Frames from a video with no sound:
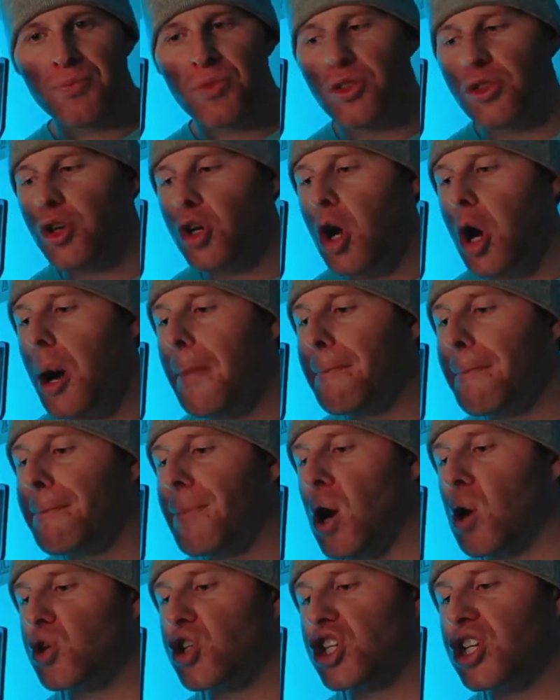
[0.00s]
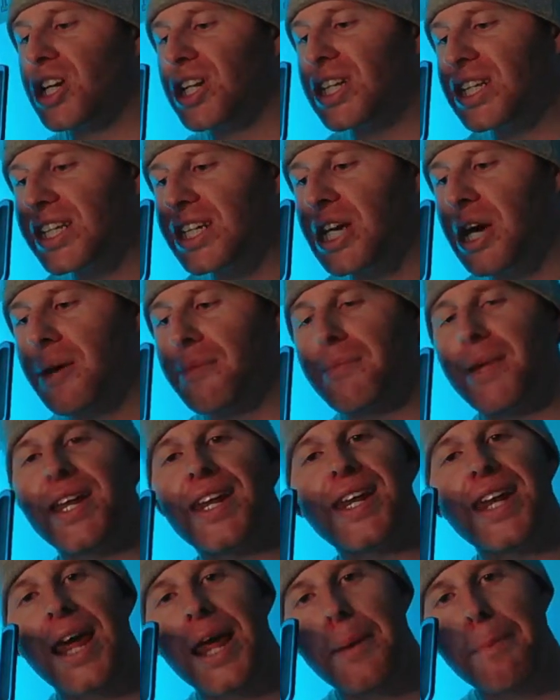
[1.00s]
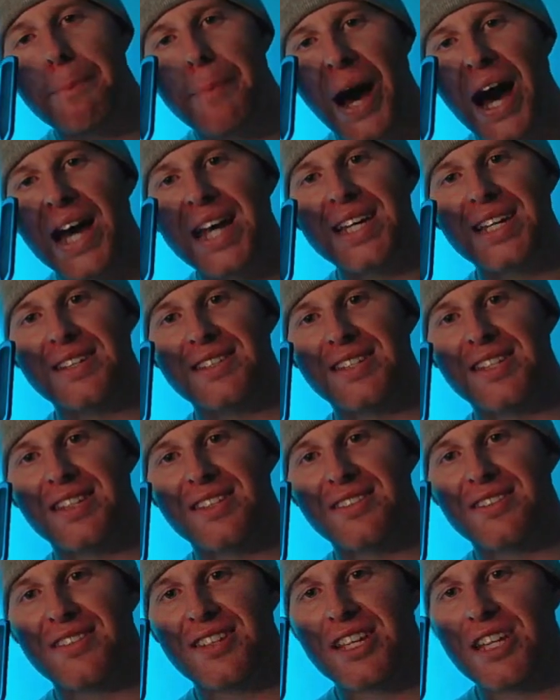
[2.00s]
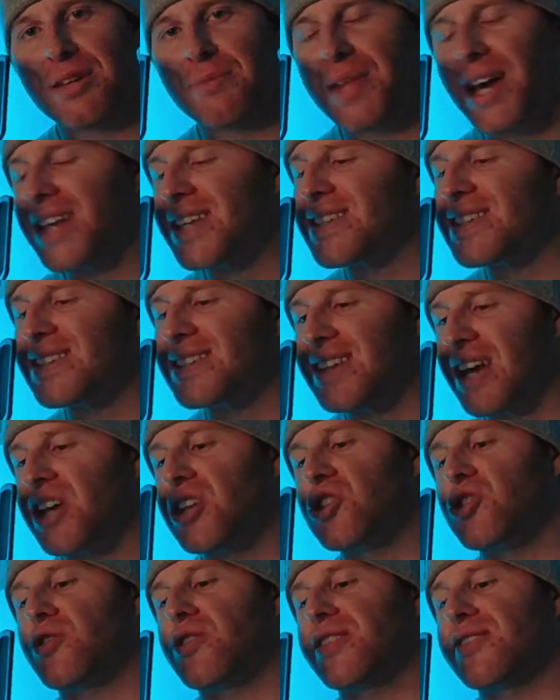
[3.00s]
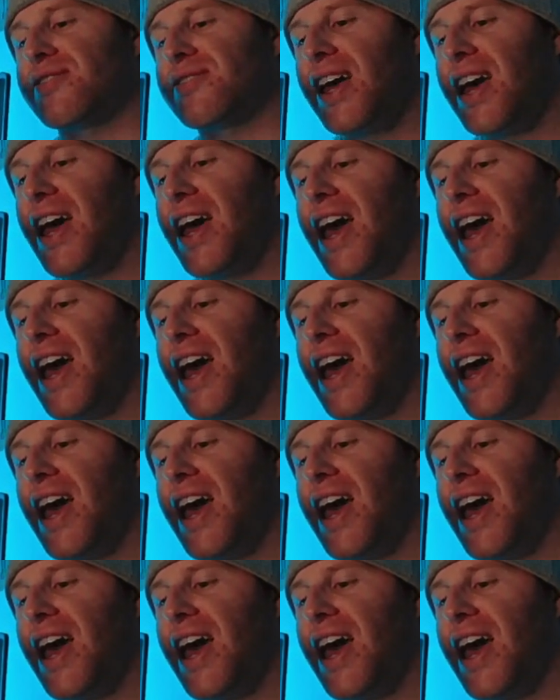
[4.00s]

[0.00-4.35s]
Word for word: They're emotionally committed and buying into this team. That is dangerous.